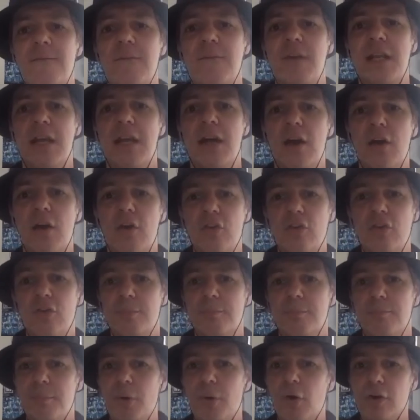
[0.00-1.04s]
videos,
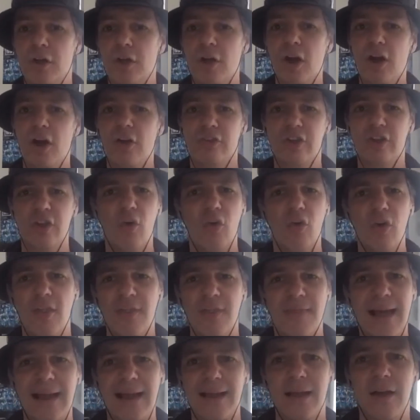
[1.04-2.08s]
podcasts, and all
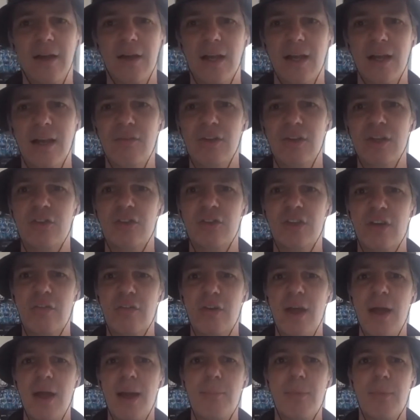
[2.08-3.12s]
of that kind of lovely stuff
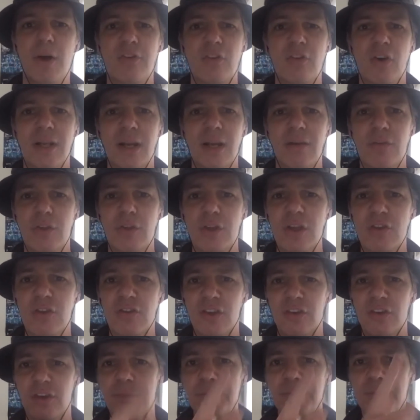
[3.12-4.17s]
by signing up for the
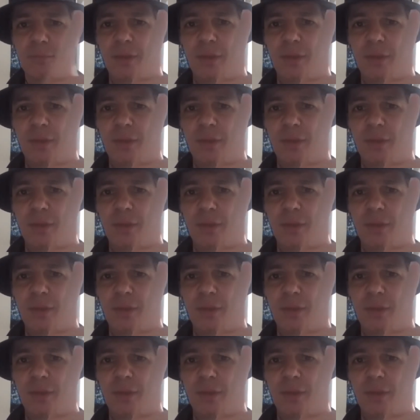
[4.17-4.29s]
newsletter.